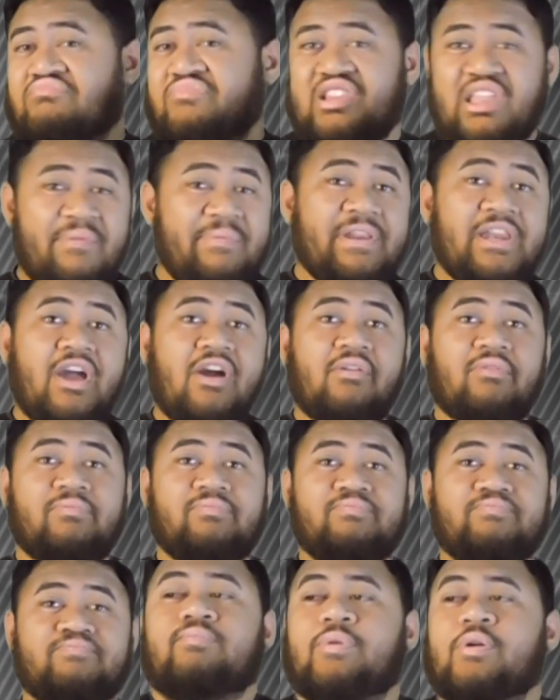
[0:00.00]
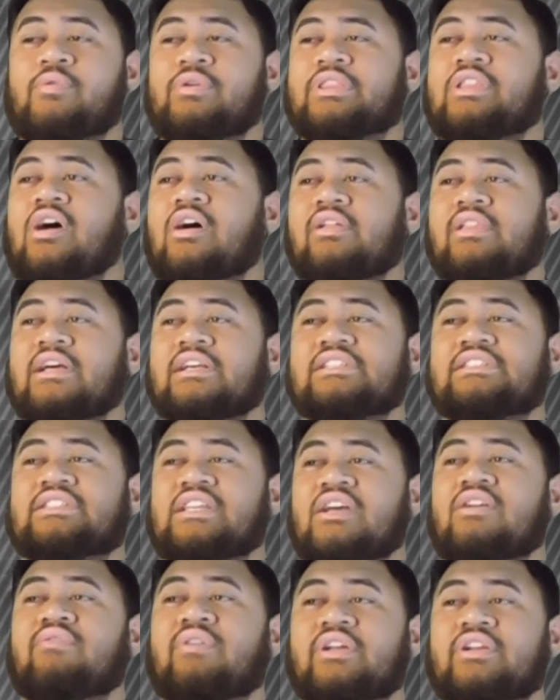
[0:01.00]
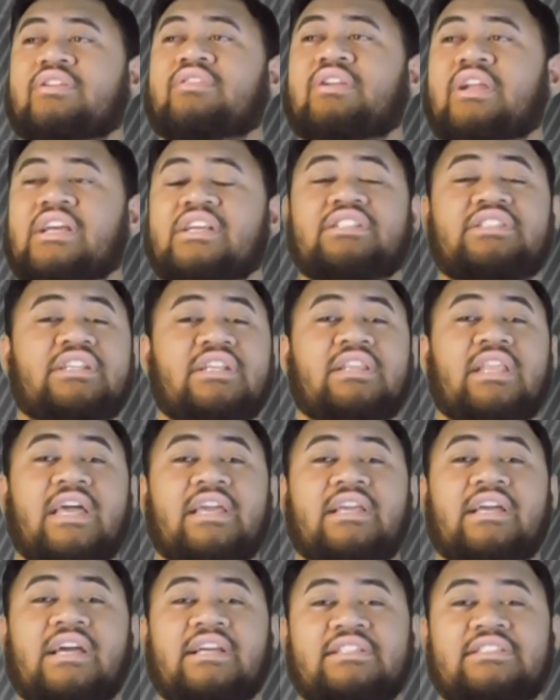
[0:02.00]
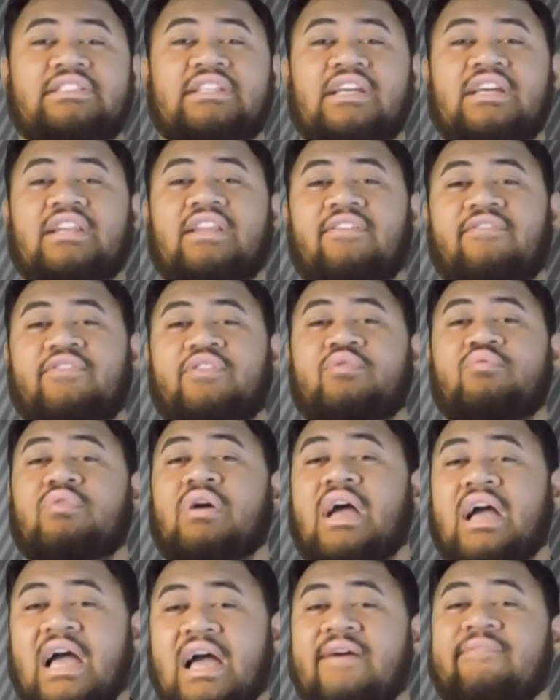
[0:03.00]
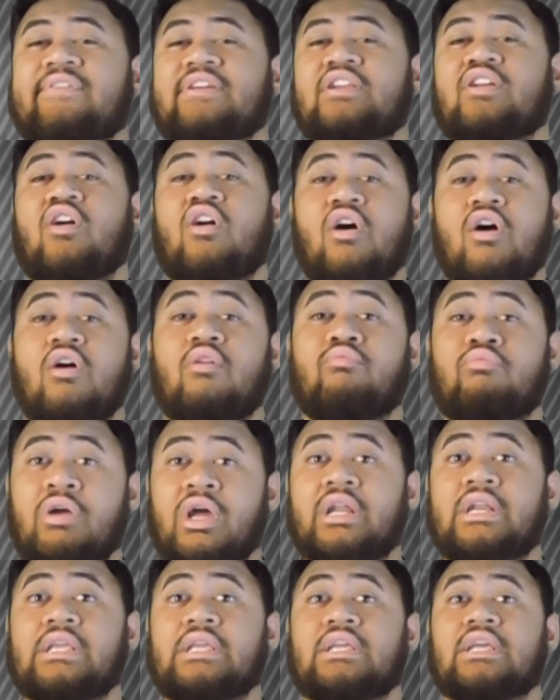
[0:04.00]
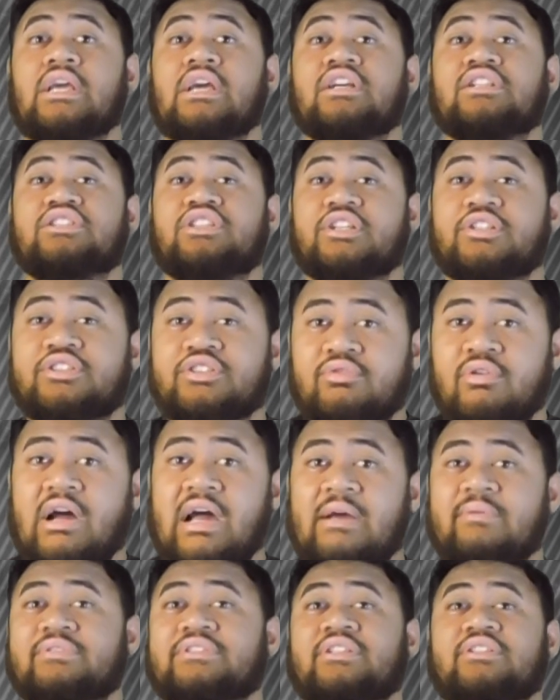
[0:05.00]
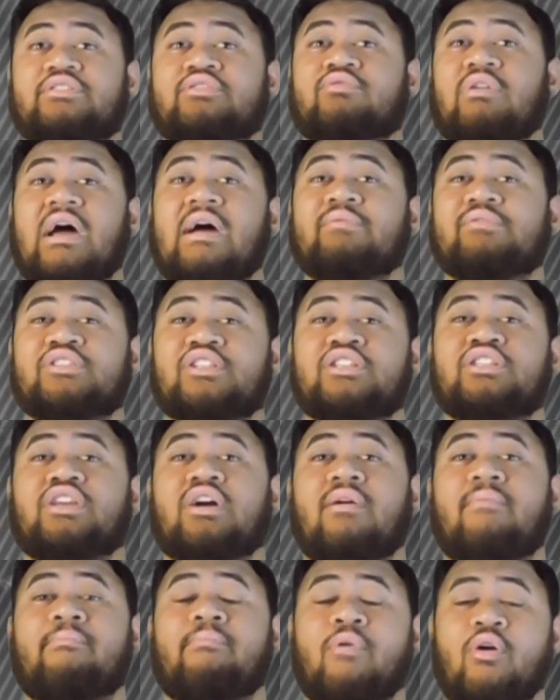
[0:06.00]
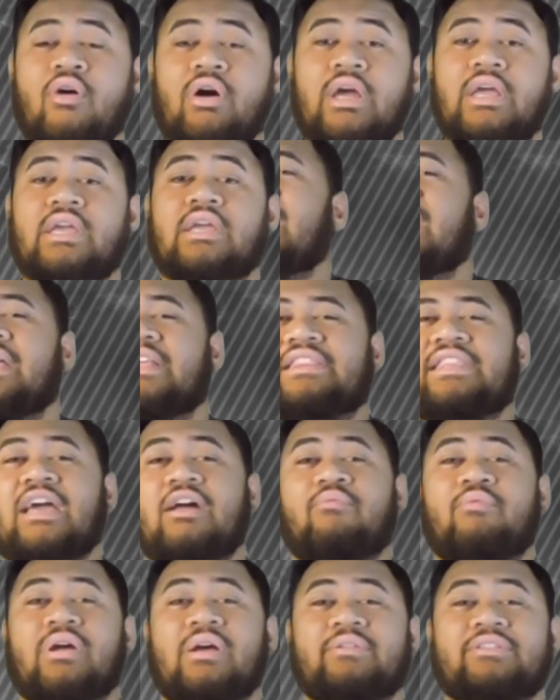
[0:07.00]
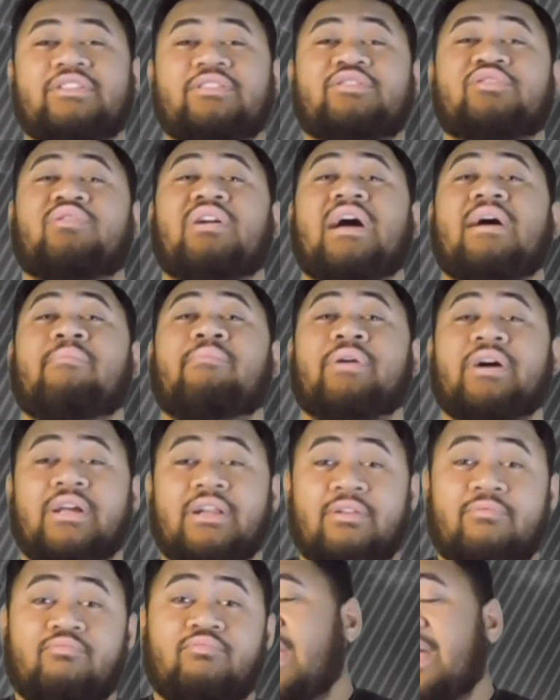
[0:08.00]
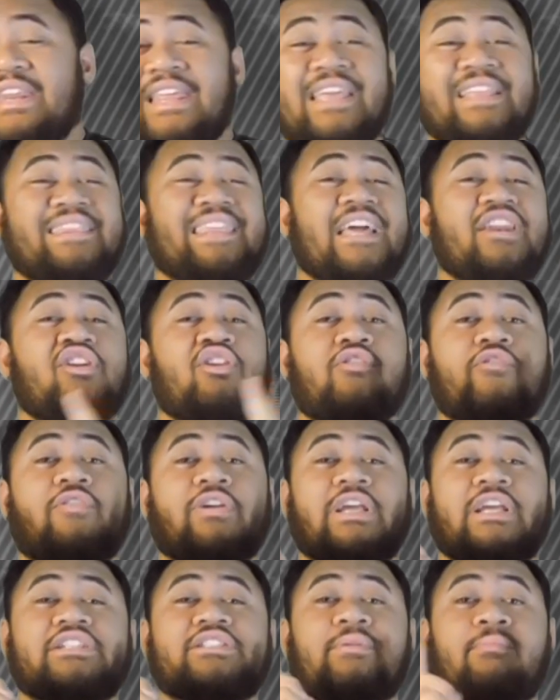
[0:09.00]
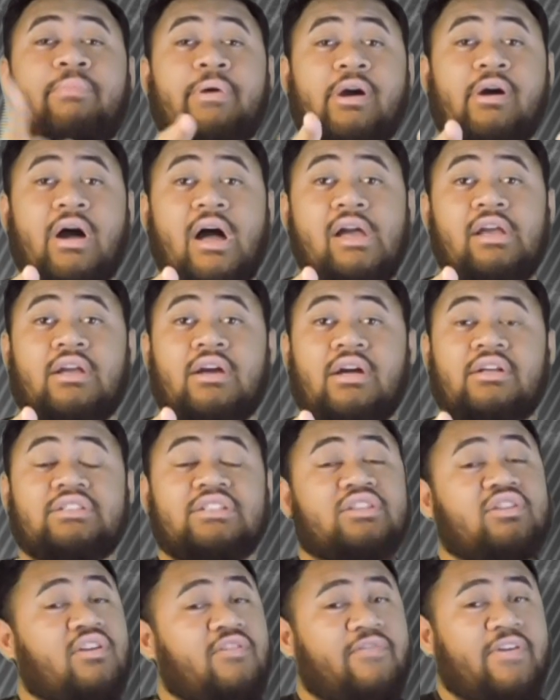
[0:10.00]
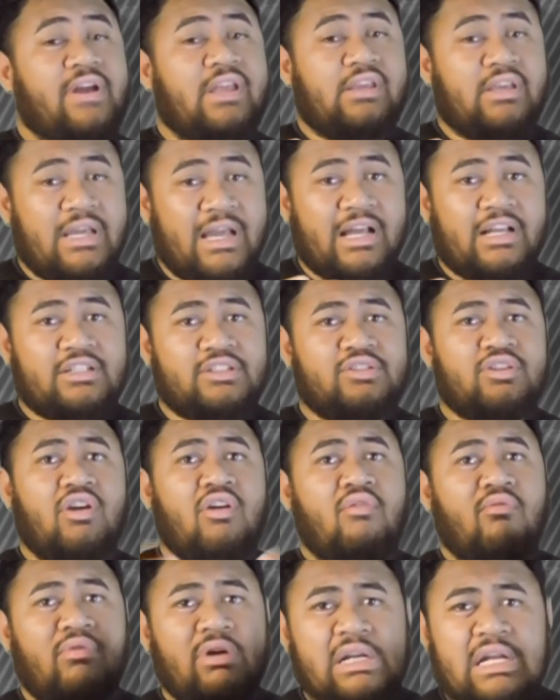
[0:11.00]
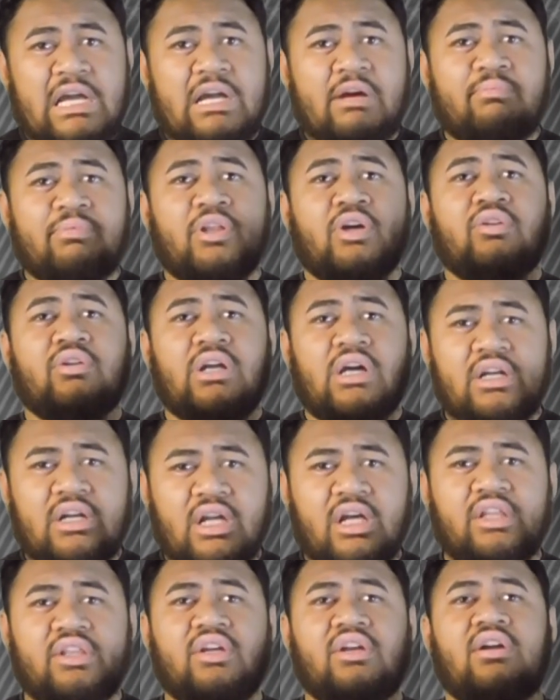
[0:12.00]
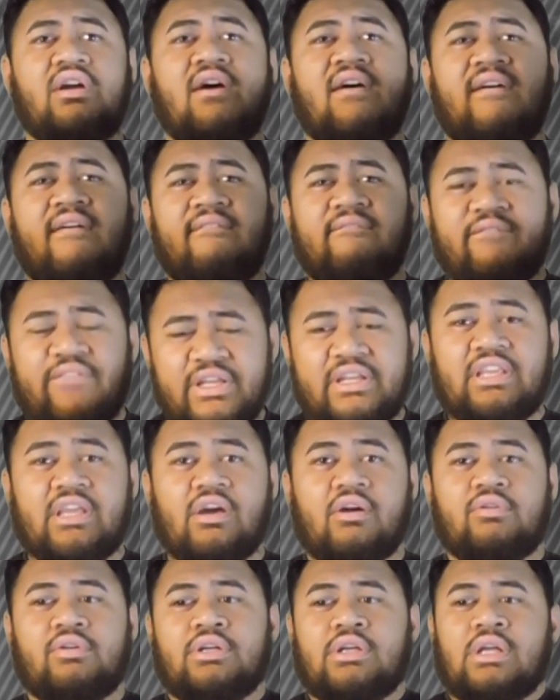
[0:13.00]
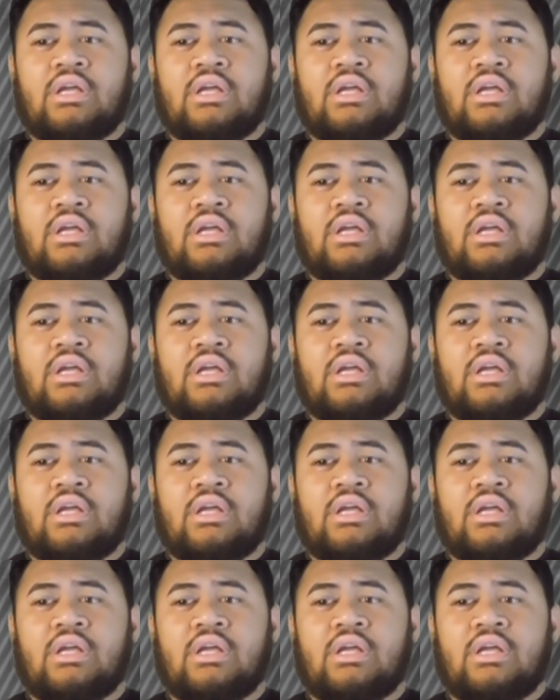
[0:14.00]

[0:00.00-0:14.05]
Let me know. But with all that said, Raider Nation, like I said, if you haven't already, subscribe to your boy. Hit that red subscribe button and hit that notification bell icon to notify you guys when I upload another video.